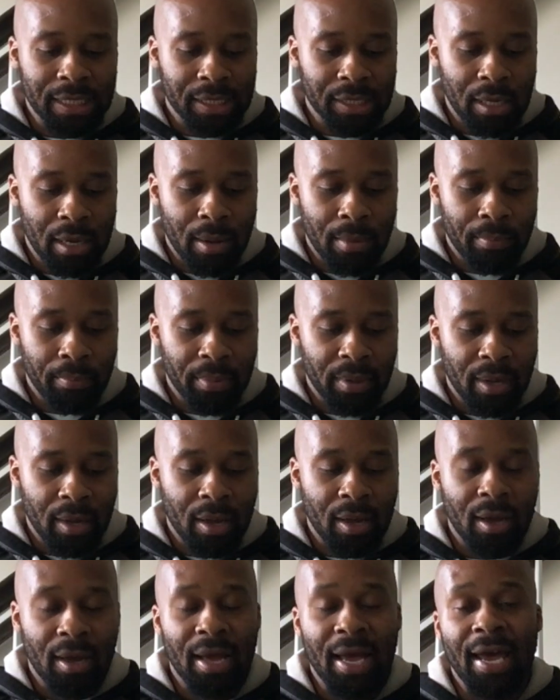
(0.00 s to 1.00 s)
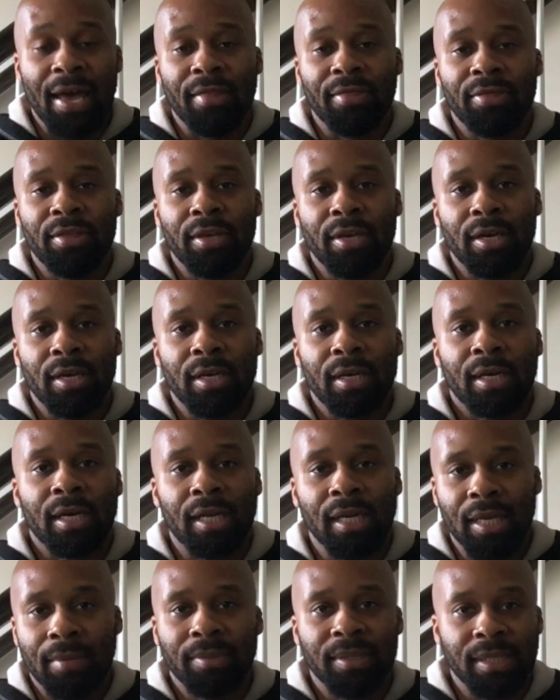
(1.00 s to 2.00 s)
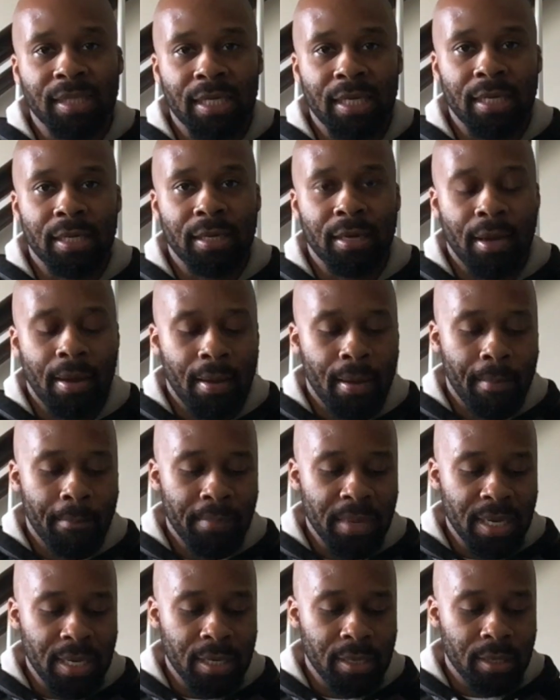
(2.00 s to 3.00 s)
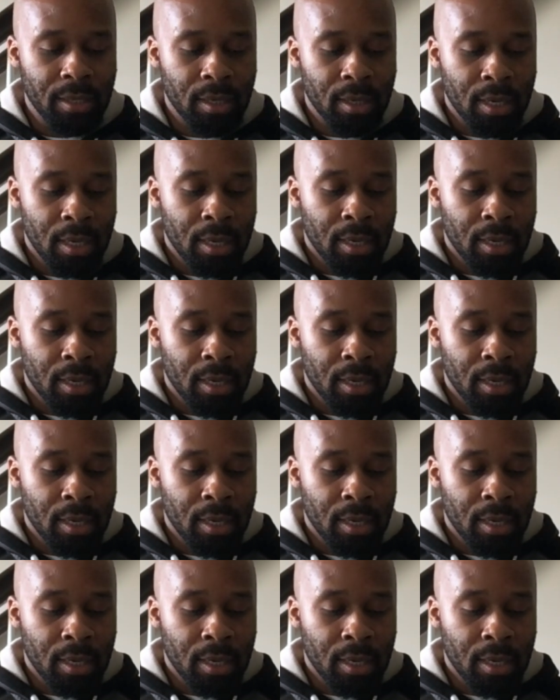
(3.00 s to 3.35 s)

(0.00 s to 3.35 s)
jump at the Clemson meet,